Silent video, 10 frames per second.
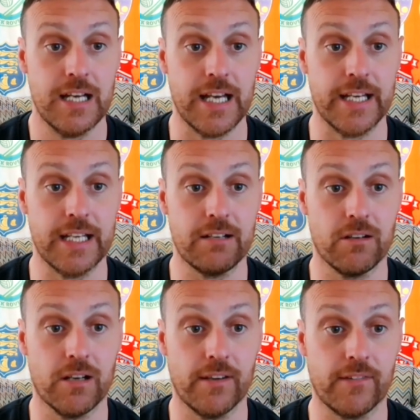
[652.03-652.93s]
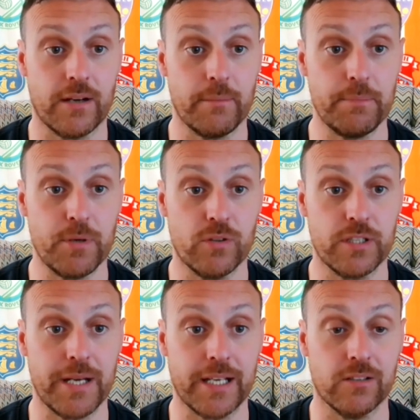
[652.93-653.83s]
an equaliser. Mipo
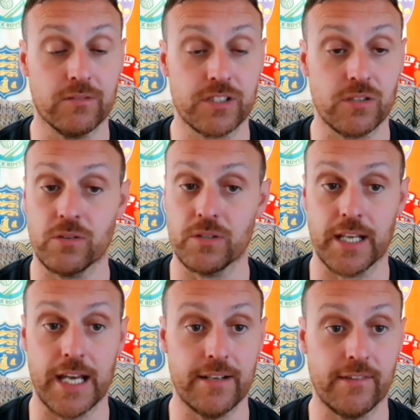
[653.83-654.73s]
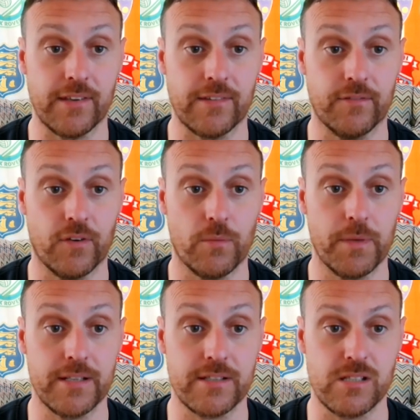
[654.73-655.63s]
Odebeko scored again at 64
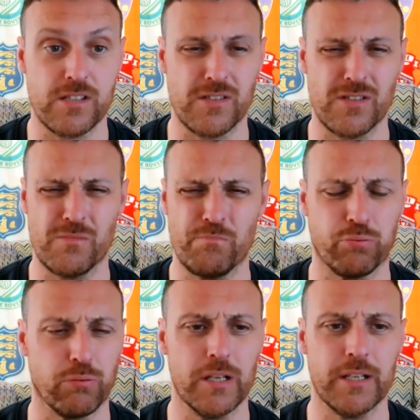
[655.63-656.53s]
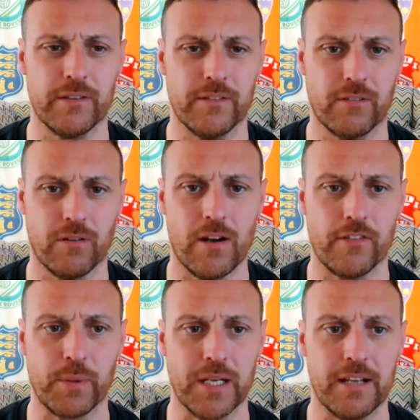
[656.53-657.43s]
minutes. Brilliant
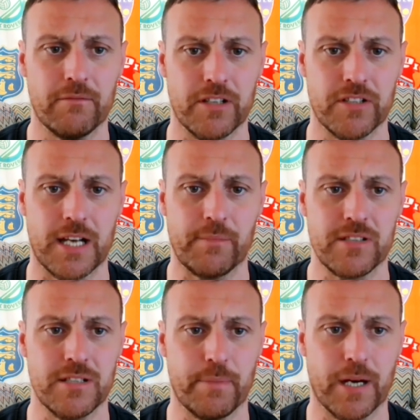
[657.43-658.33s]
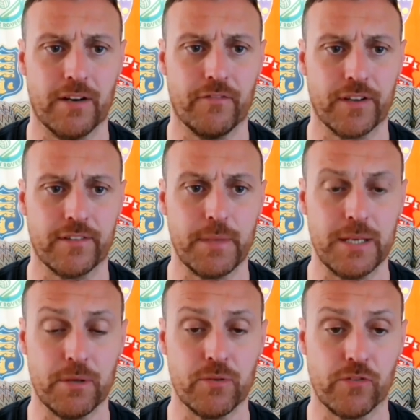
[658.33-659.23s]
cross by Ledwidge. Absolutely perfect.
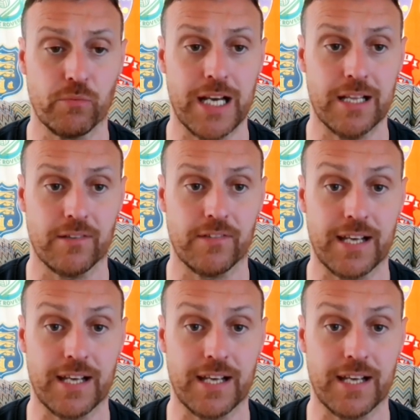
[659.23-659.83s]
Mipo does well because